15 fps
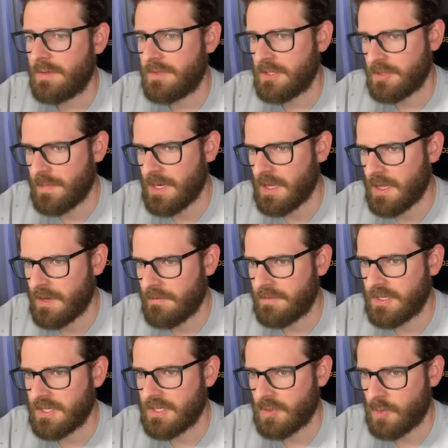and there's been a lot of
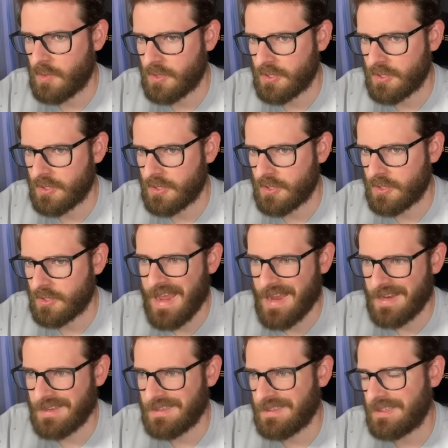discourse on
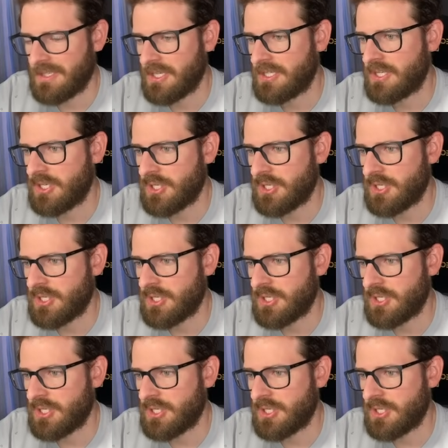X and just in